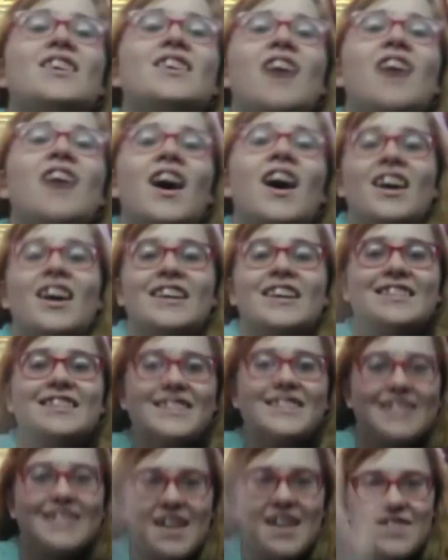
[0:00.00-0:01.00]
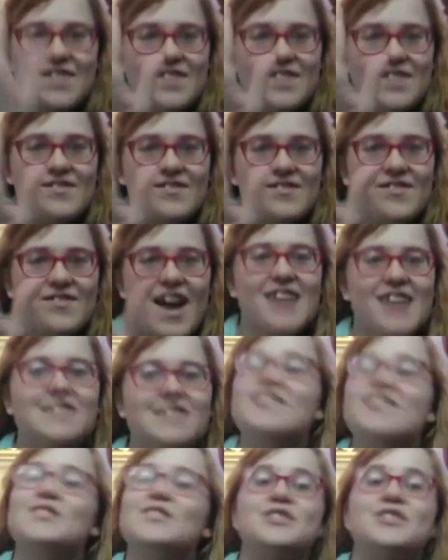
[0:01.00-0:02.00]
are 7
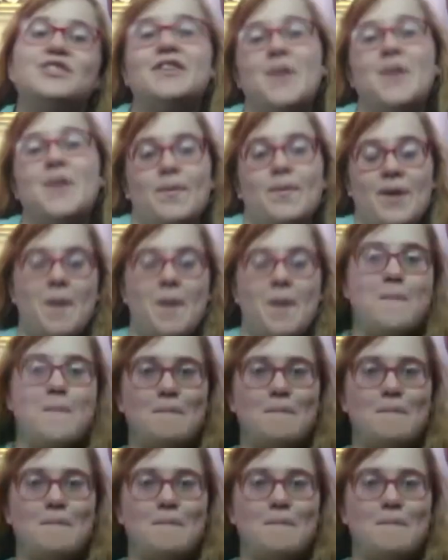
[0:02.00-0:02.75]
facts you should know about